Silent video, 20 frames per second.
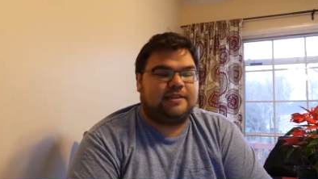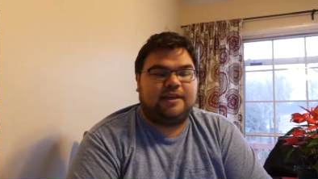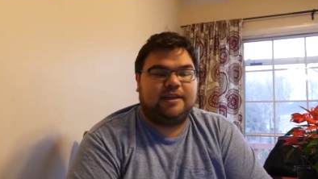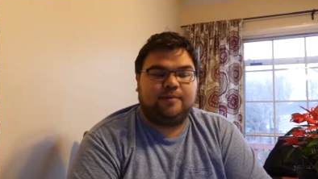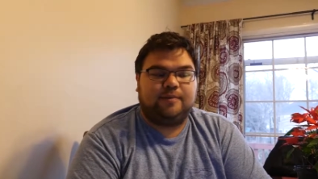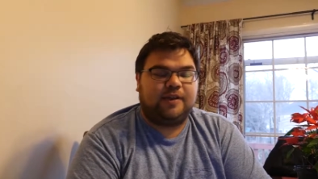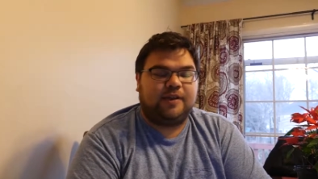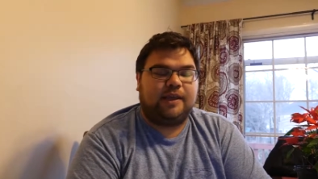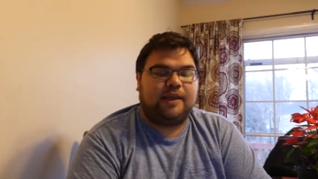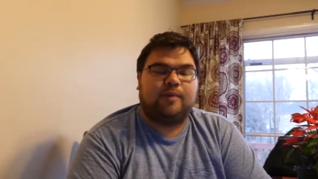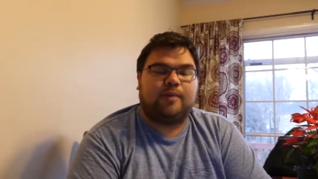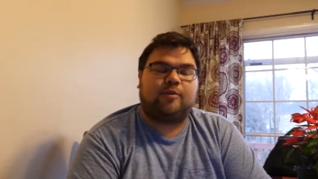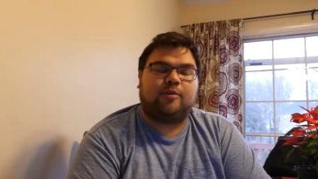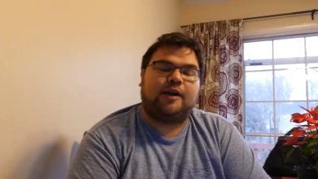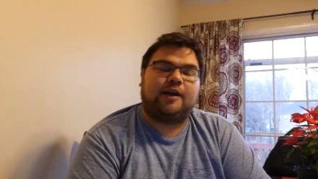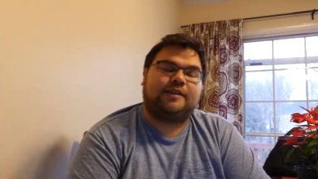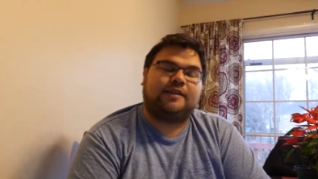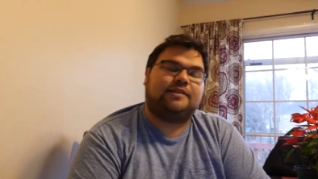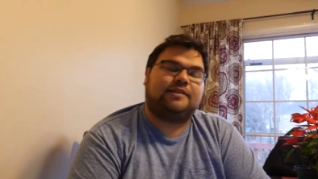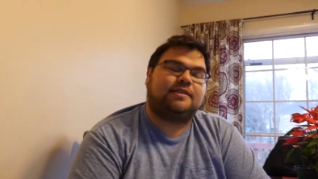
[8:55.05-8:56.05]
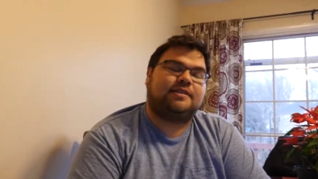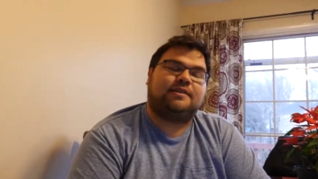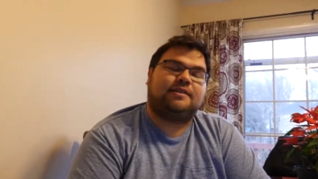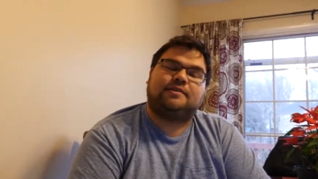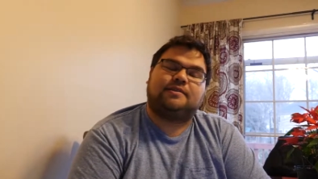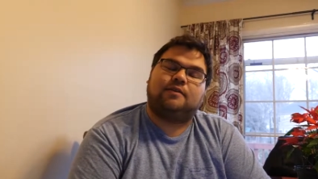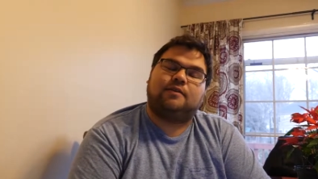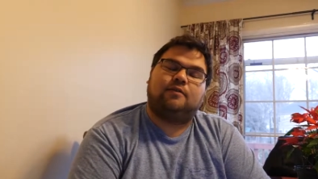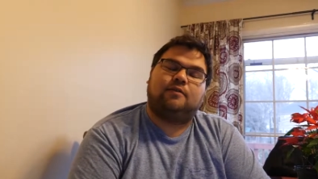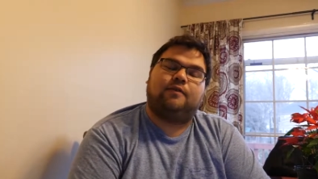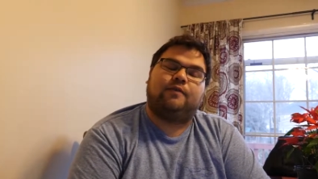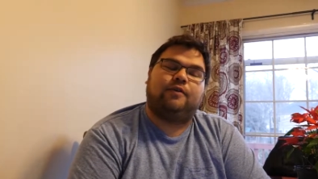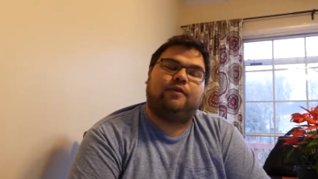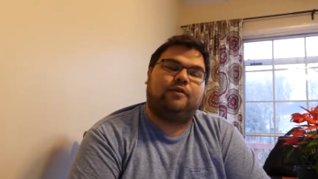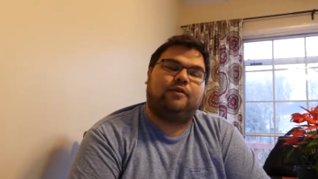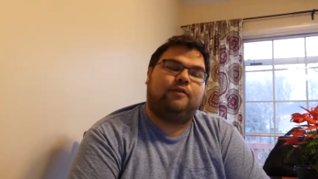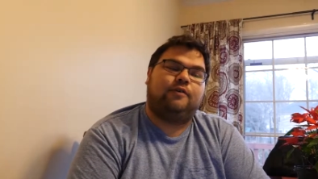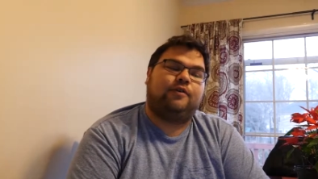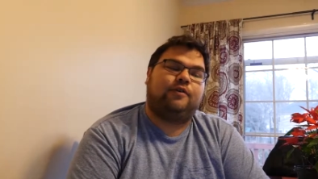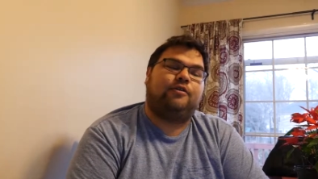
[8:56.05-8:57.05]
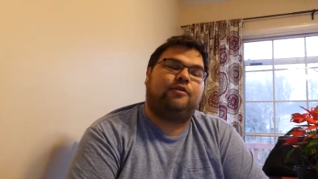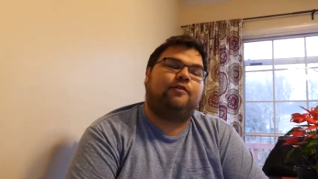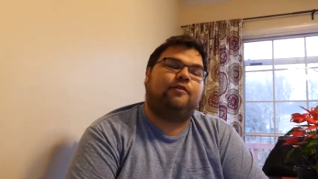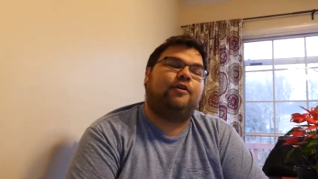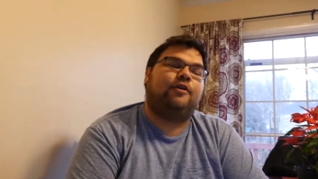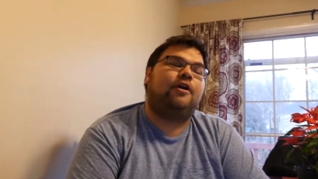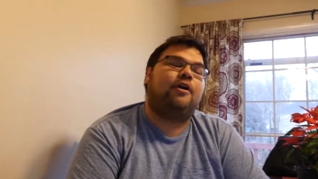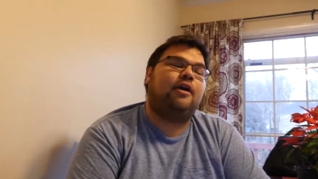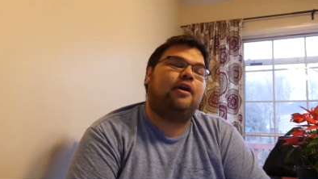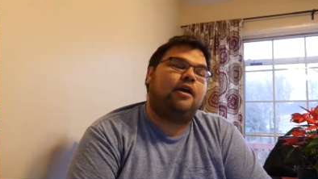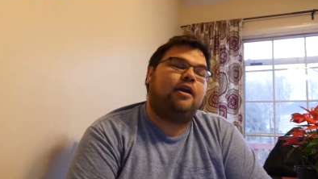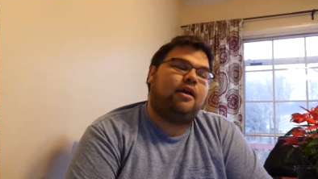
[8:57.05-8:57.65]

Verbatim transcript: Keep taking practice tests over and over and over.